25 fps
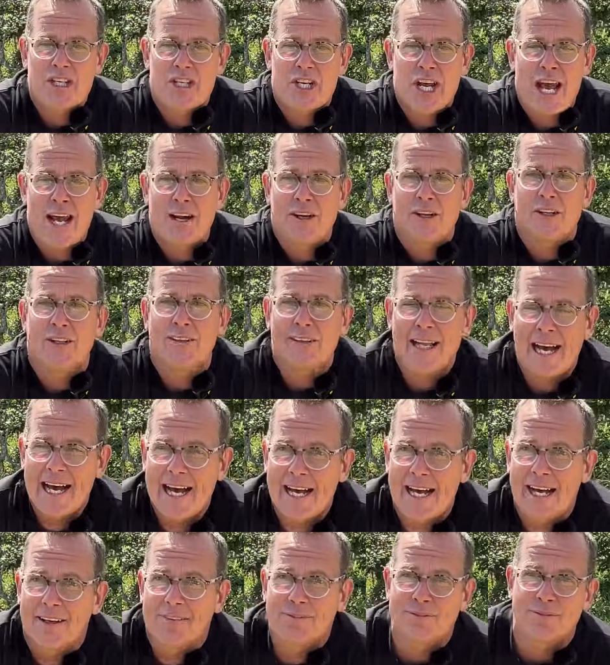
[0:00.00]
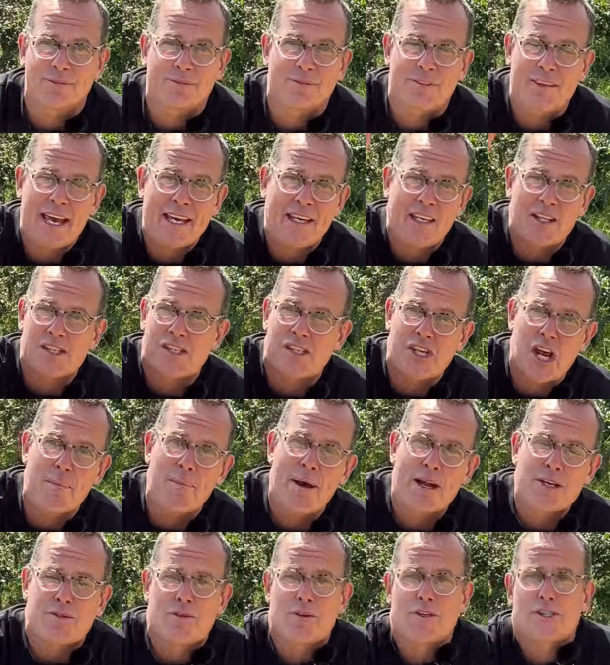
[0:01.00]
channel, thank you so
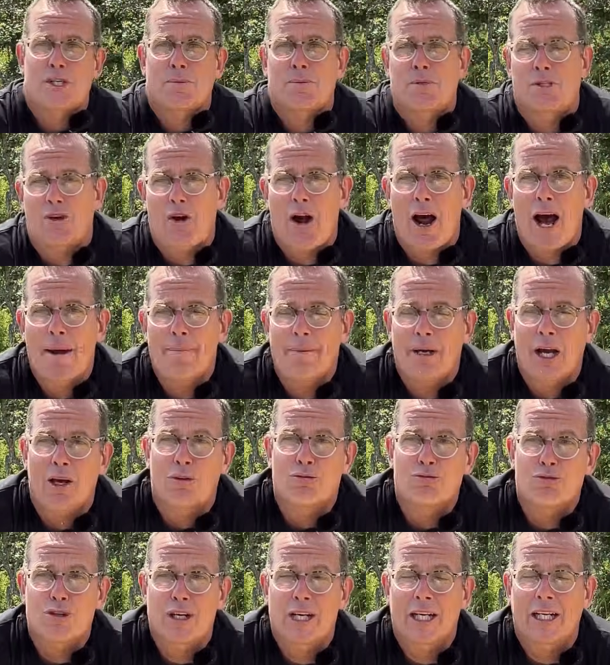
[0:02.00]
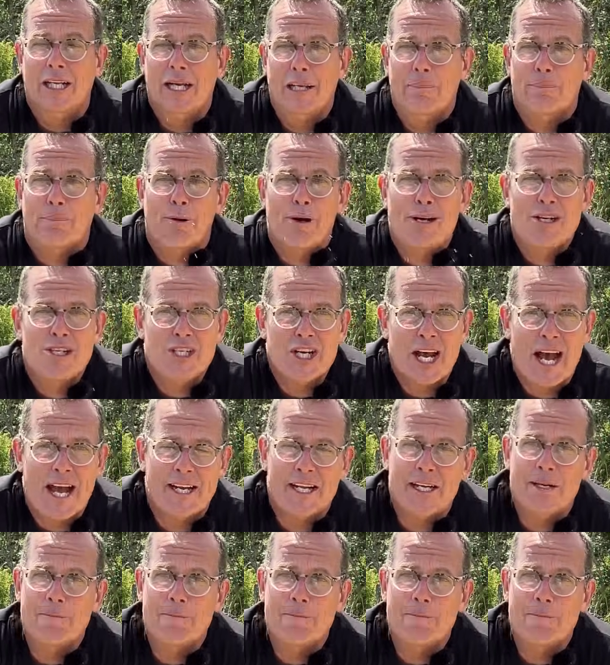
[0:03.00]
much for subscribing. I really appreciate